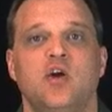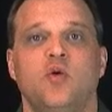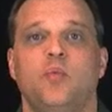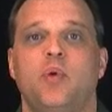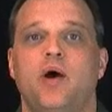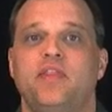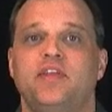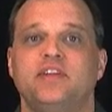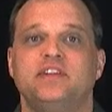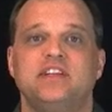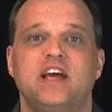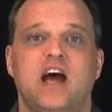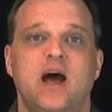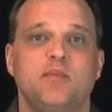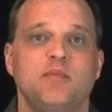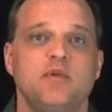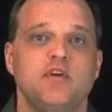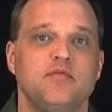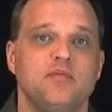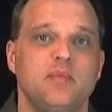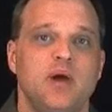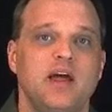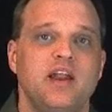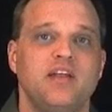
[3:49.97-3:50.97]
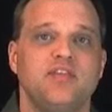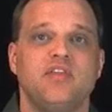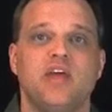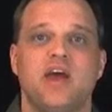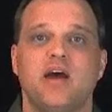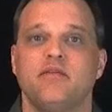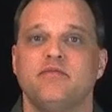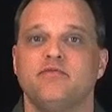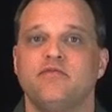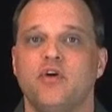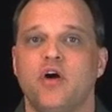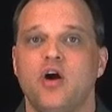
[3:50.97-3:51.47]
By the time you've made it
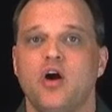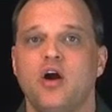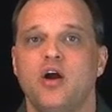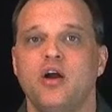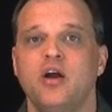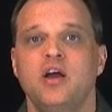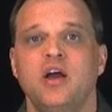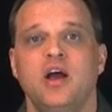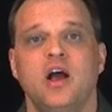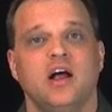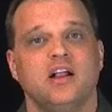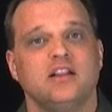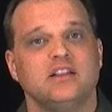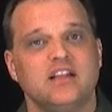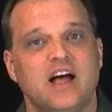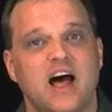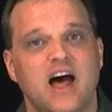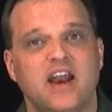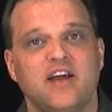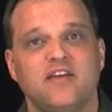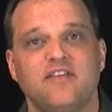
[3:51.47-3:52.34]
that far, a lot